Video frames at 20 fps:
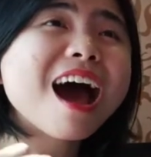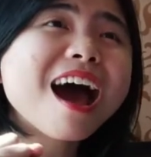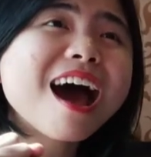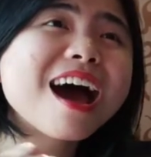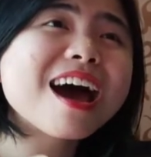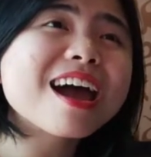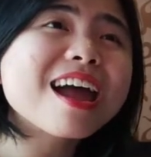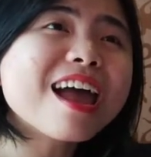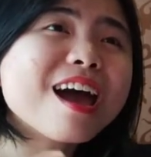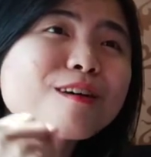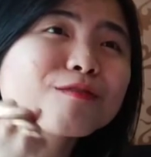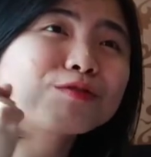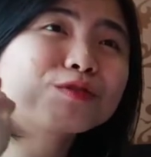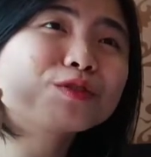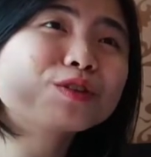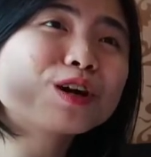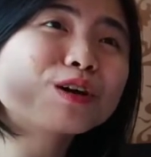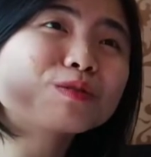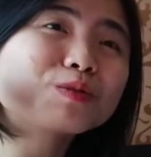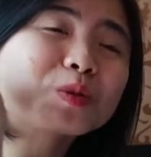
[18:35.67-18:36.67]
I have
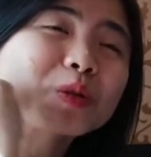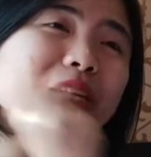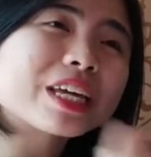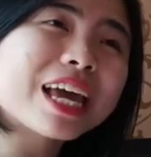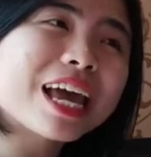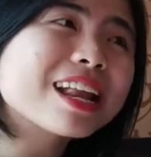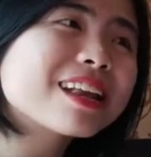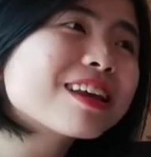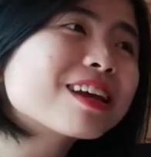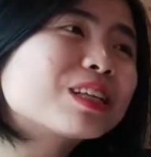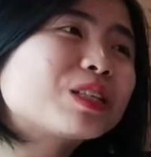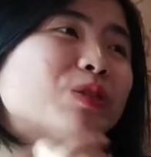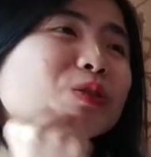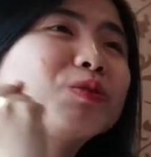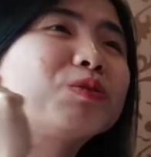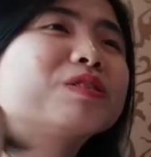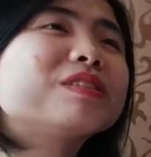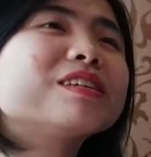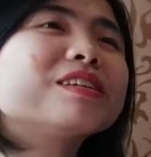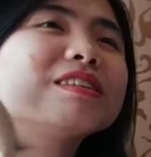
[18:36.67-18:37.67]
to go to Kenya
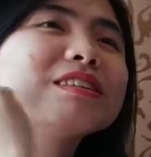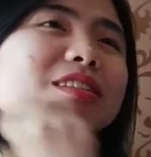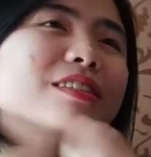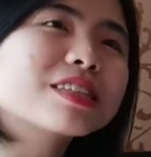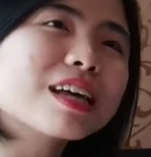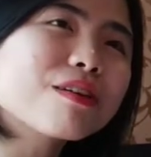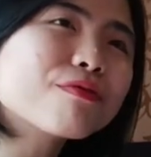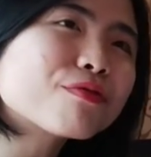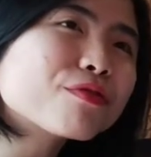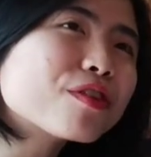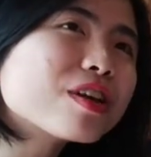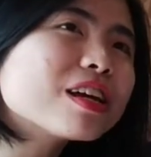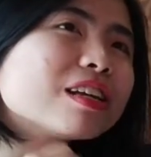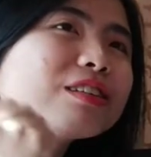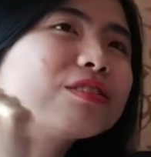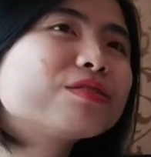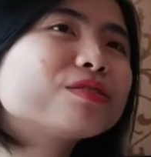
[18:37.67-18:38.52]
to see the safari,